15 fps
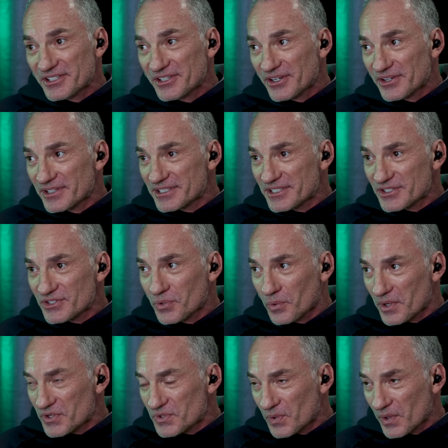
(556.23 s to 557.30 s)
You know, this is
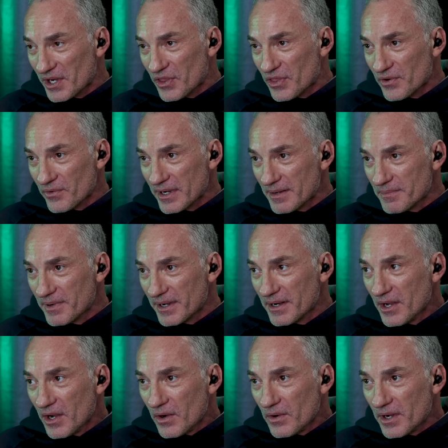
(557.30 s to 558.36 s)
2023, but
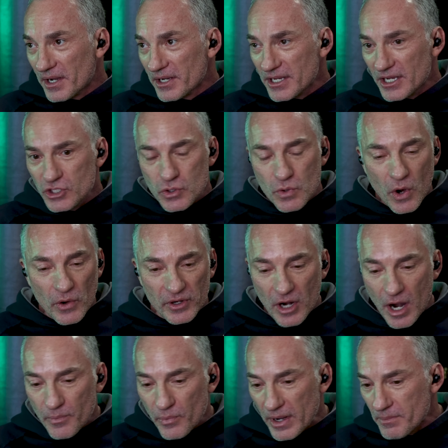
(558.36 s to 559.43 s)
and you own and
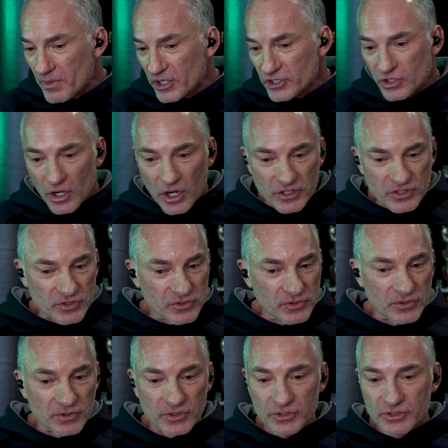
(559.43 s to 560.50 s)
operate martial arts
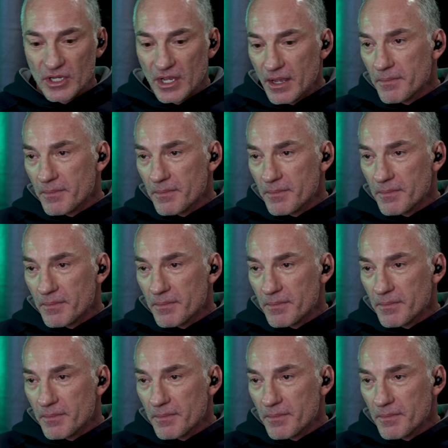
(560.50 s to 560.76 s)
schools.